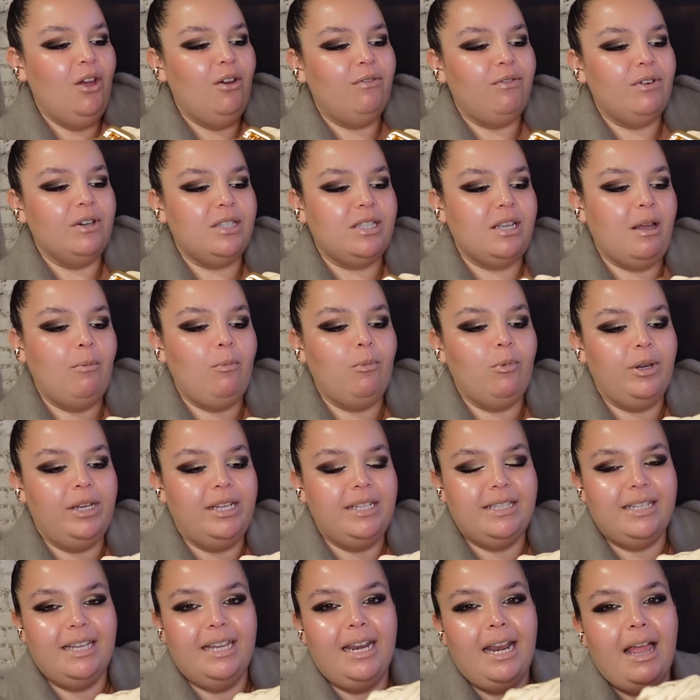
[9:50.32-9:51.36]
for some
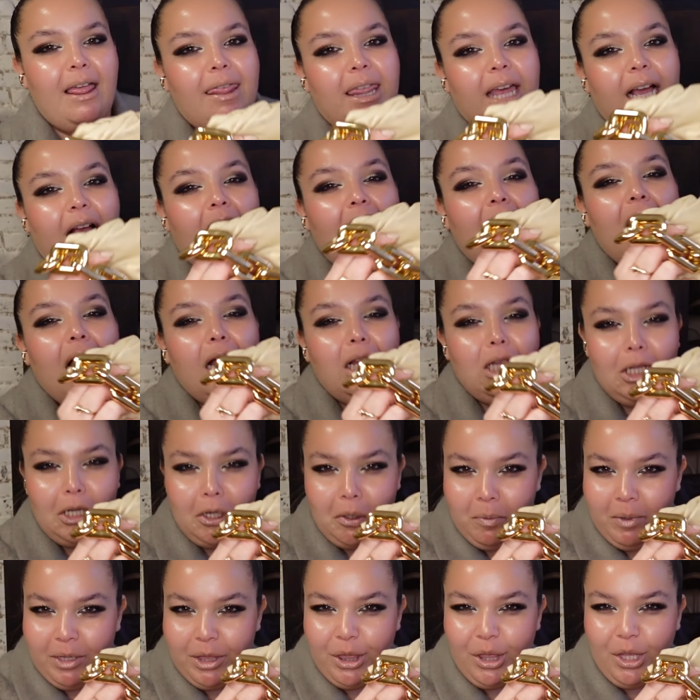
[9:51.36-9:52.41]
reason, the
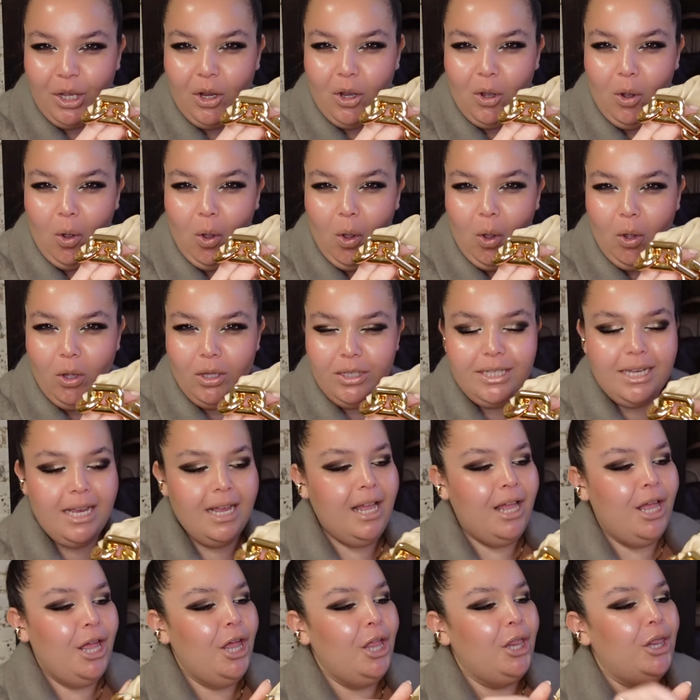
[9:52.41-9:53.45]
color with the gold,
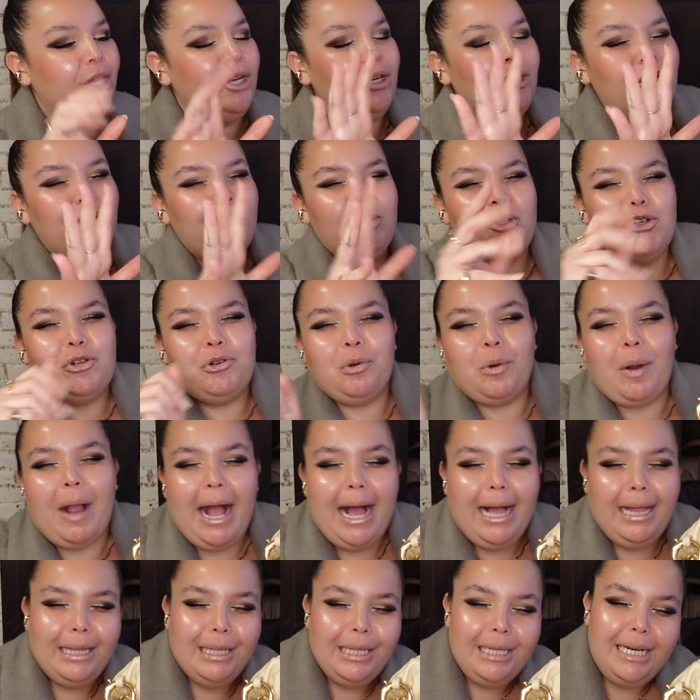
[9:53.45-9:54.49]
the
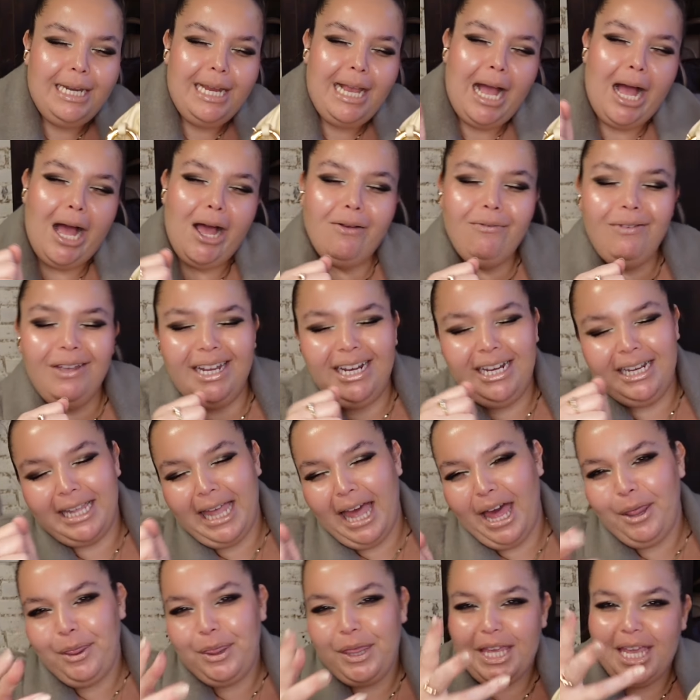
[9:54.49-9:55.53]
neutrality of it,
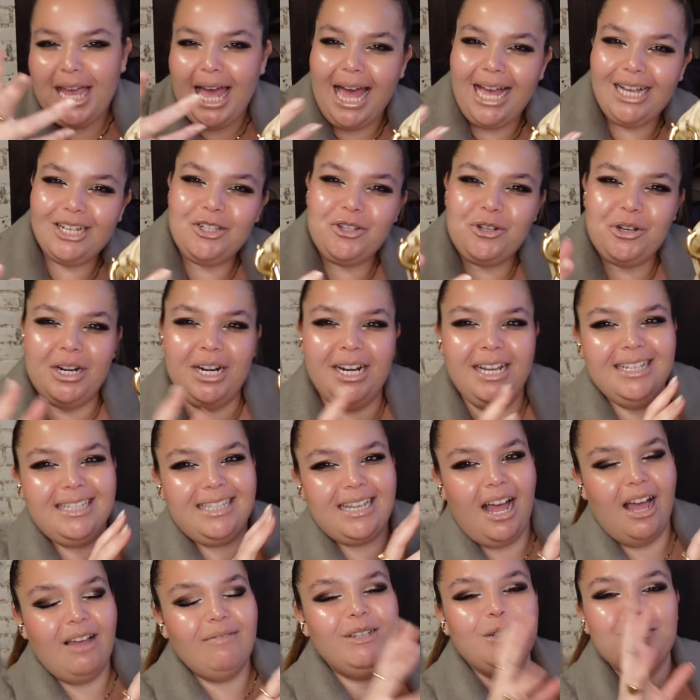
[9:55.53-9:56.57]
yet the extraness
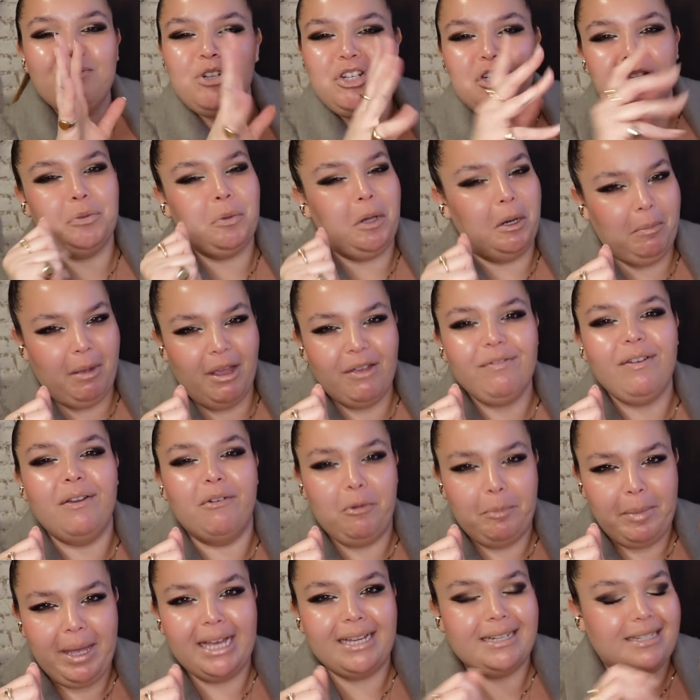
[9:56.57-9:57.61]
of it. She's one of my
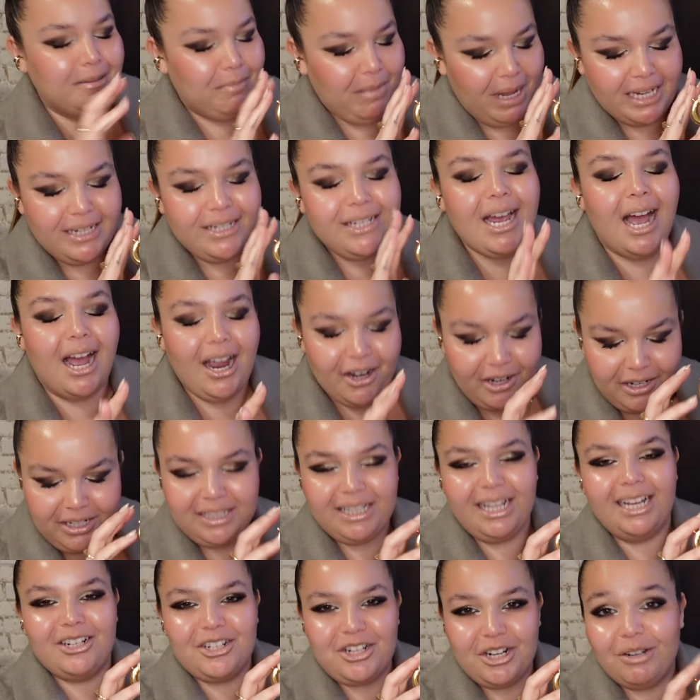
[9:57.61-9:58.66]
favorite bags in my entire
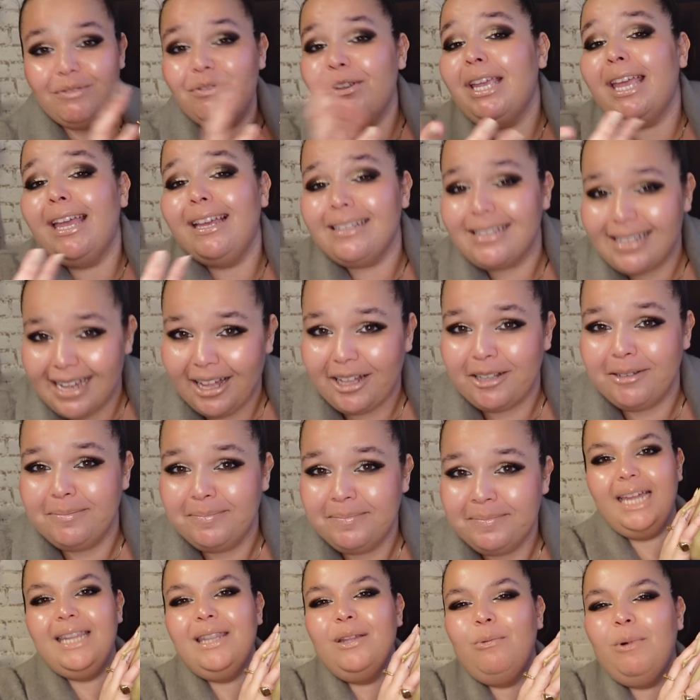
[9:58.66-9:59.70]
collection, if you can't tell.
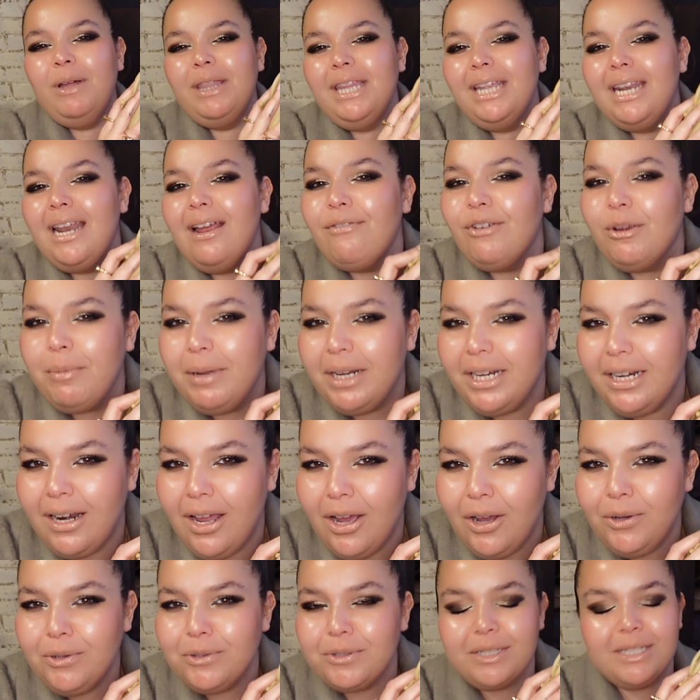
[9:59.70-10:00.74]
And the one that everybody
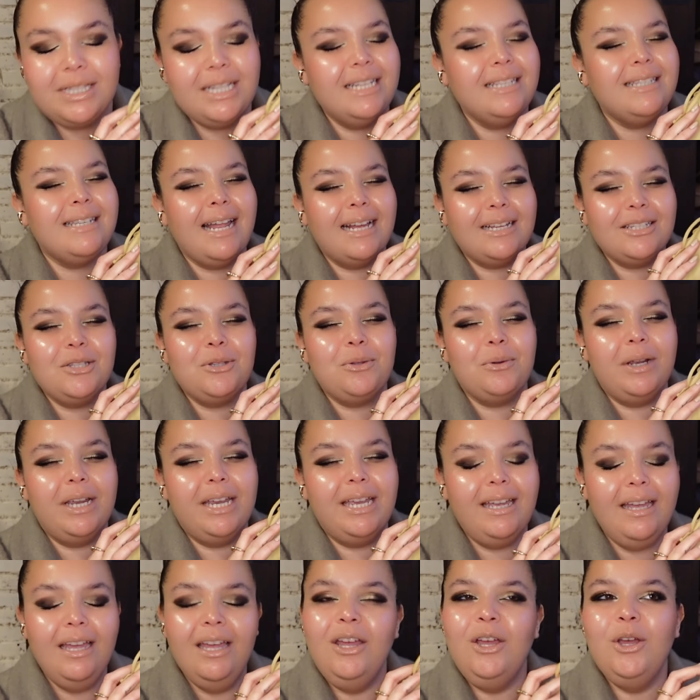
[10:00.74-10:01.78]
knows. These next
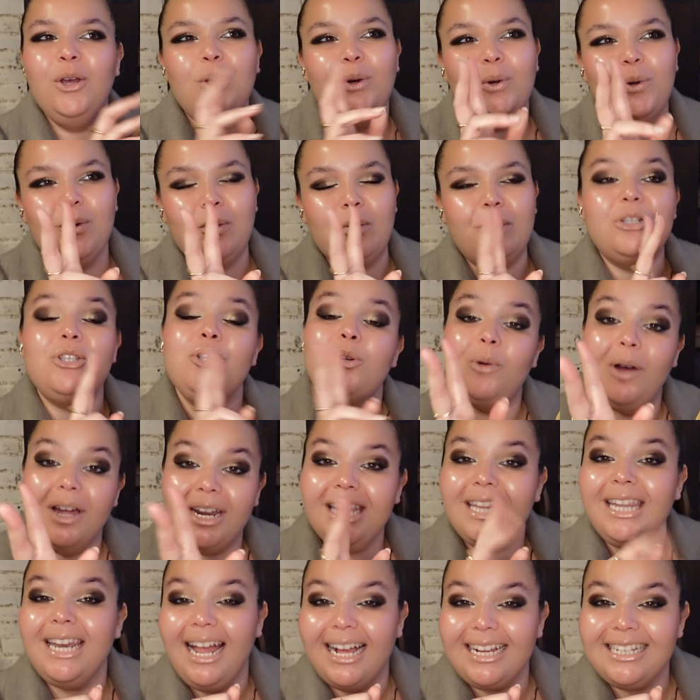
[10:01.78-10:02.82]
three, ooh, two out
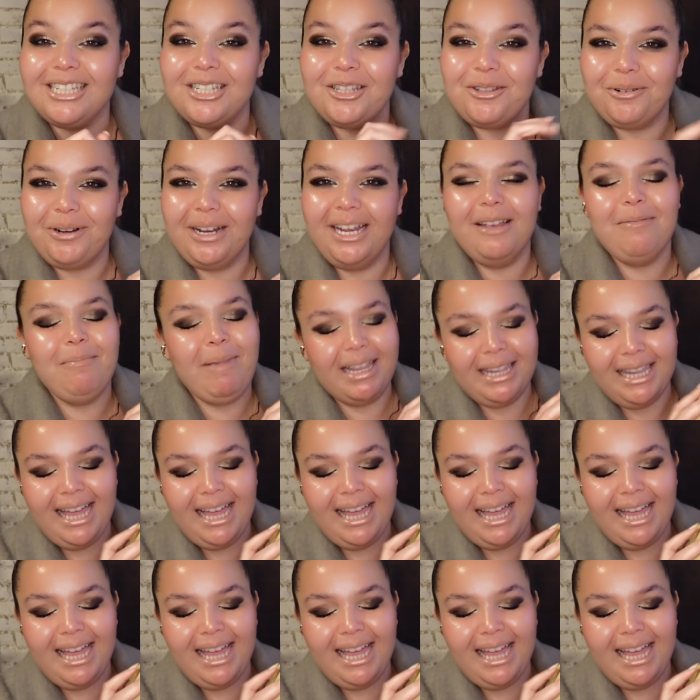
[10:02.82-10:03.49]
of the next three, my